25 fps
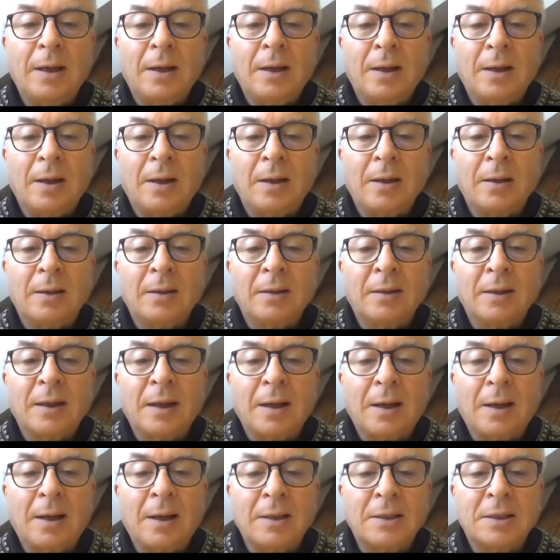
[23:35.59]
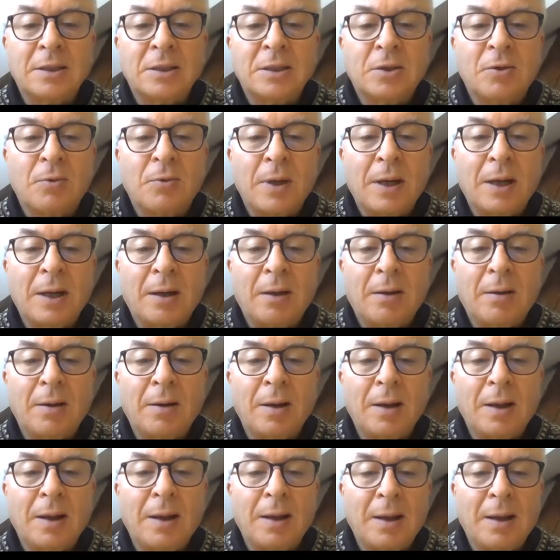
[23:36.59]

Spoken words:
the R-square